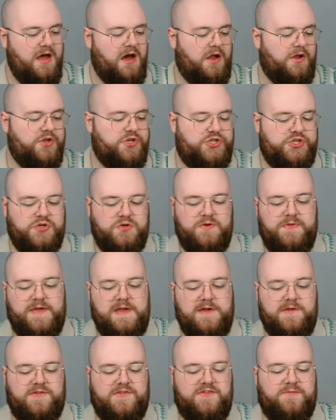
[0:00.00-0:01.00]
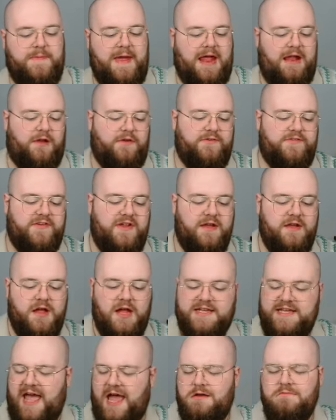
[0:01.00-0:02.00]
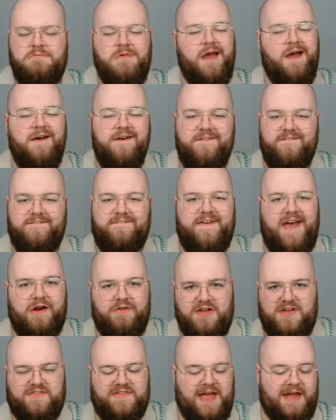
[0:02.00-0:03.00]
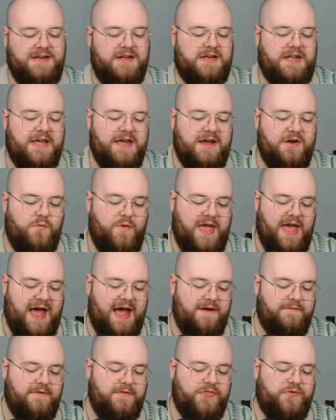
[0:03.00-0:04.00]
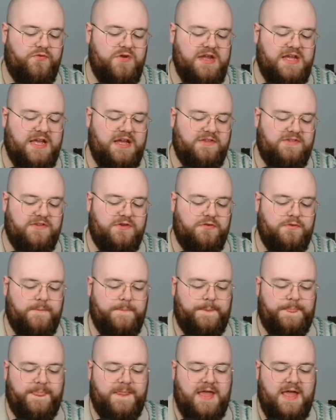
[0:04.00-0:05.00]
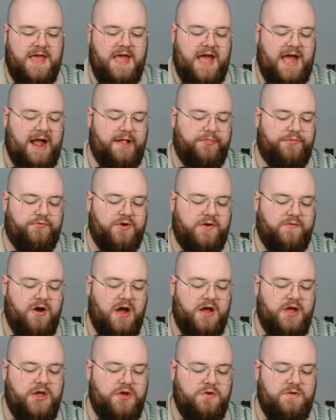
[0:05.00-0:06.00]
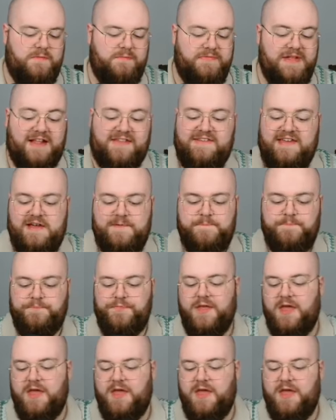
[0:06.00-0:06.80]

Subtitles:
On to the spells. Again, very standard here. We have 3 Kitu and 3 Rahu. That's it.